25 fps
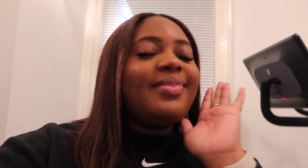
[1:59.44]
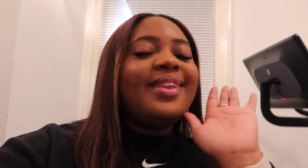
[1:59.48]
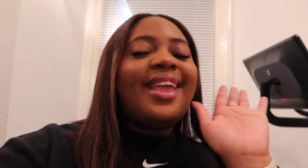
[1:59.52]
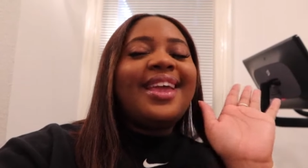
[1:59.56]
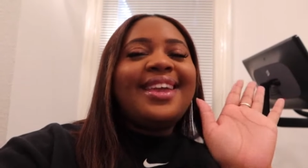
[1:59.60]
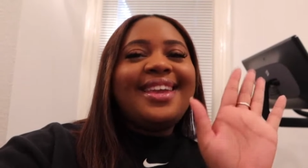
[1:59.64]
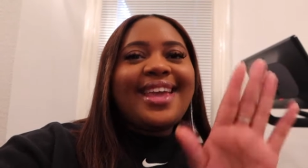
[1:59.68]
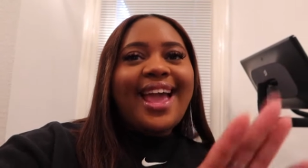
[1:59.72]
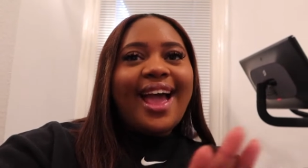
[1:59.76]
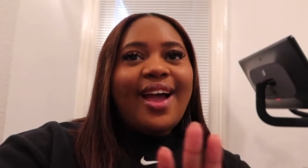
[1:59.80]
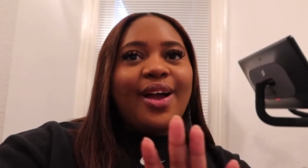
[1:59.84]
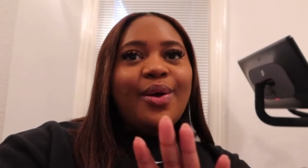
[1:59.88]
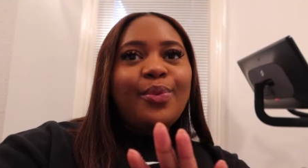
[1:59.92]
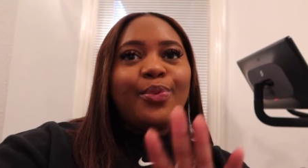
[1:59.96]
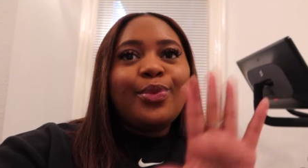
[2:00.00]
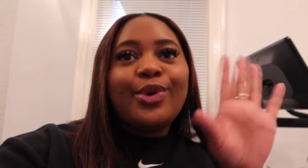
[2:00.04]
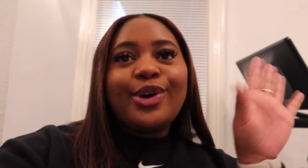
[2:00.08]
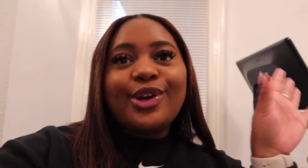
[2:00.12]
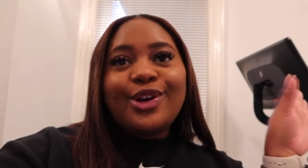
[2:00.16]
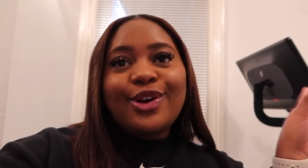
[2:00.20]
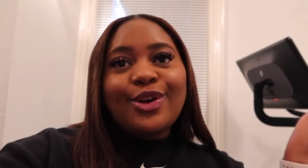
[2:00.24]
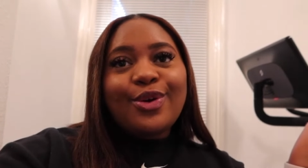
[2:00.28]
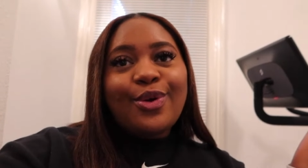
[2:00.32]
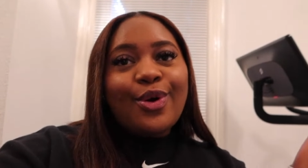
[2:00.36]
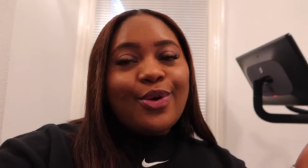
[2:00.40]
yeah we're
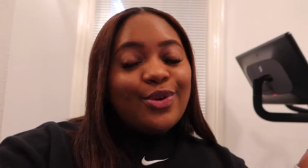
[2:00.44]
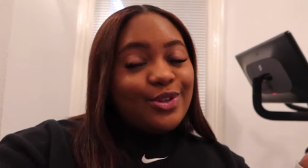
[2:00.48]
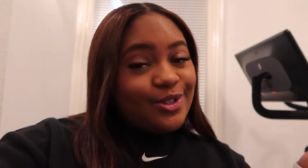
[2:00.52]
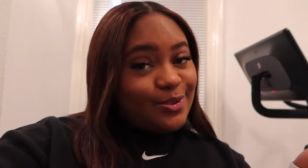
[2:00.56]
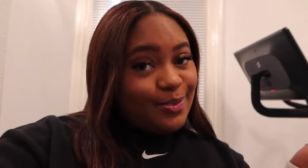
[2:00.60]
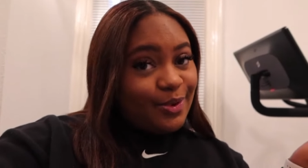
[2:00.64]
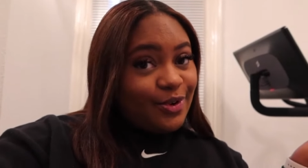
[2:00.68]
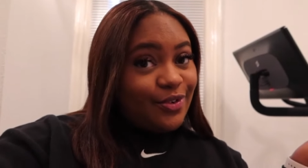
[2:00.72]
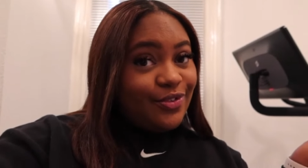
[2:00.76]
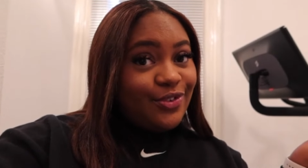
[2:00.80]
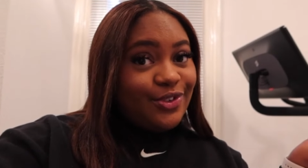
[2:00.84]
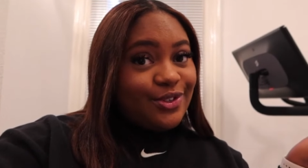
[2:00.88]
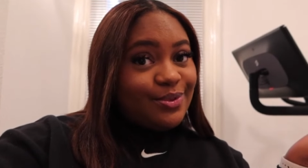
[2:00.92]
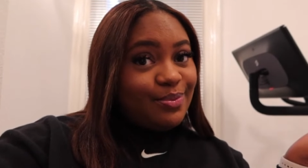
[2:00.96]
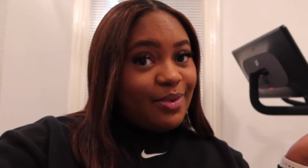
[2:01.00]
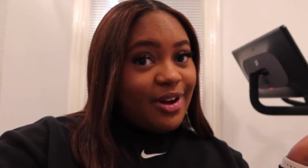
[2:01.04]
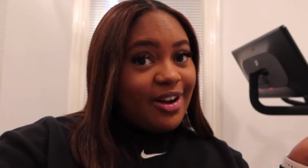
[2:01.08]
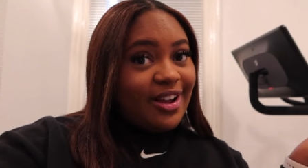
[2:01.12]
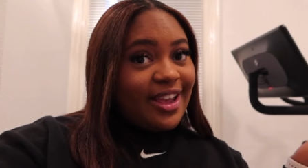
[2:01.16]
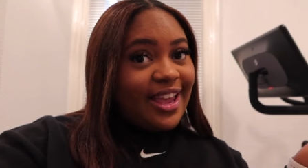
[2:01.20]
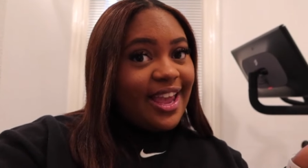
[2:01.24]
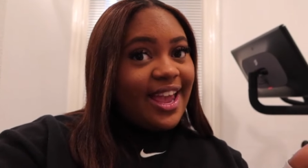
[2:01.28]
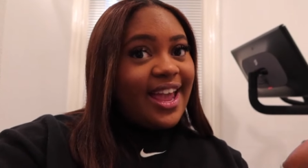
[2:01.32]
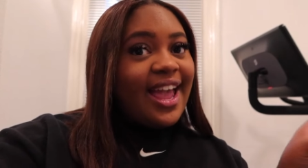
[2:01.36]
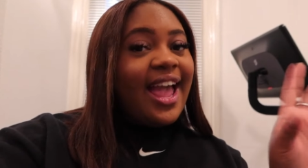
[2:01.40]
gonna go also for the
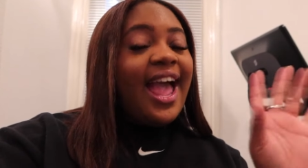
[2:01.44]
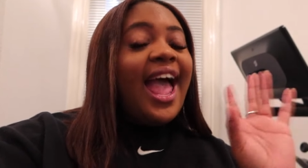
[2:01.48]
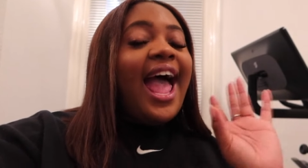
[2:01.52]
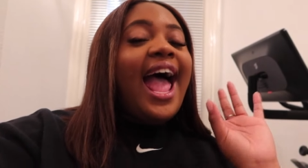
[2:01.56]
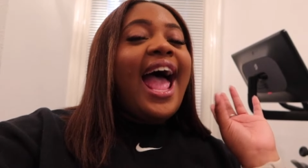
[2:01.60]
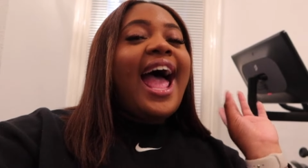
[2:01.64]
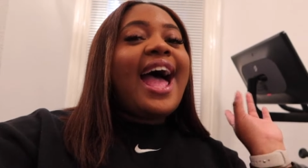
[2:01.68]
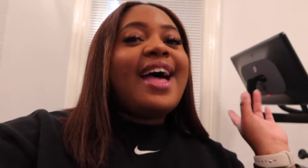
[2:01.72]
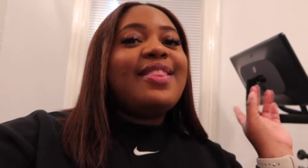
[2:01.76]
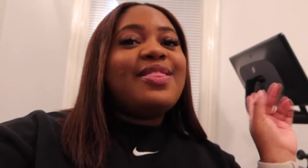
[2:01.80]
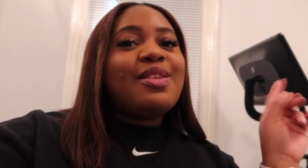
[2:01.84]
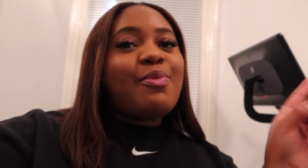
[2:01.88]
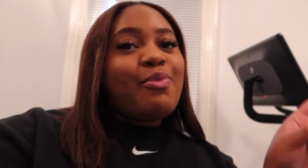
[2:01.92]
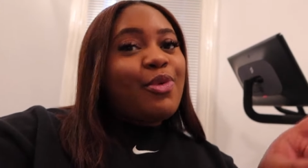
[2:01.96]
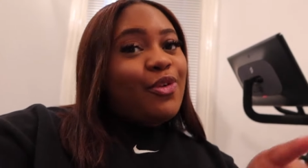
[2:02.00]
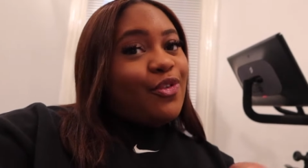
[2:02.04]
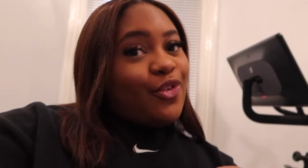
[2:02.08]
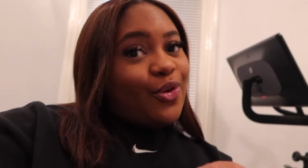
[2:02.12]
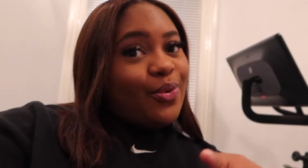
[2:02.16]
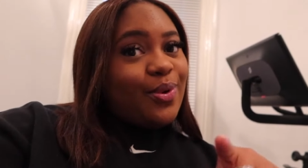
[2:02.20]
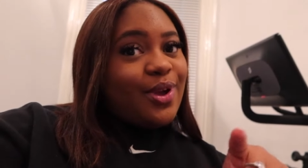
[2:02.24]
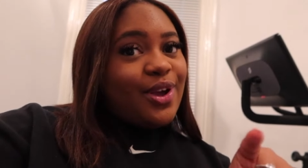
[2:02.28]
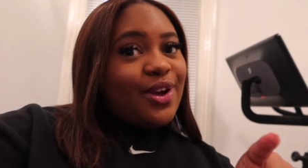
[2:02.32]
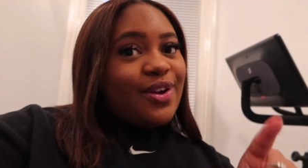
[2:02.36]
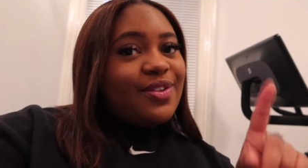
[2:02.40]
market and then
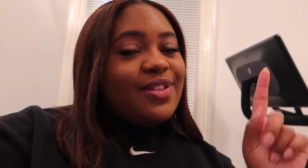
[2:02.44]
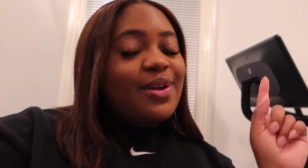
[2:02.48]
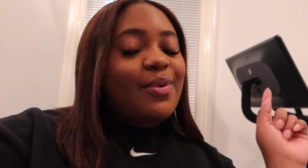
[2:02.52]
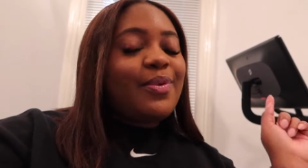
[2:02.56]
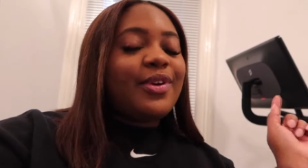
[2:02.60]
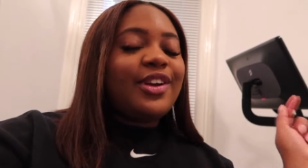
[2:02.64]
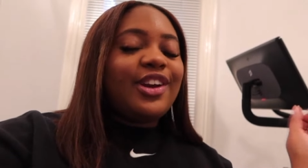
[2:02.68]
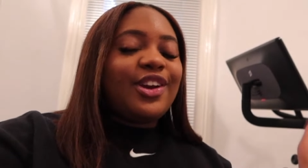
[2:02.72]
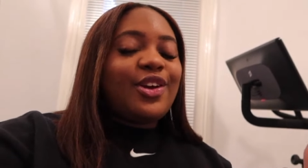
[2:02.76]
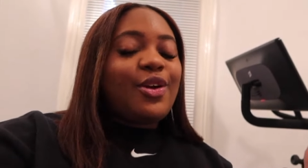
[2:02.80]
before we go there we're gonna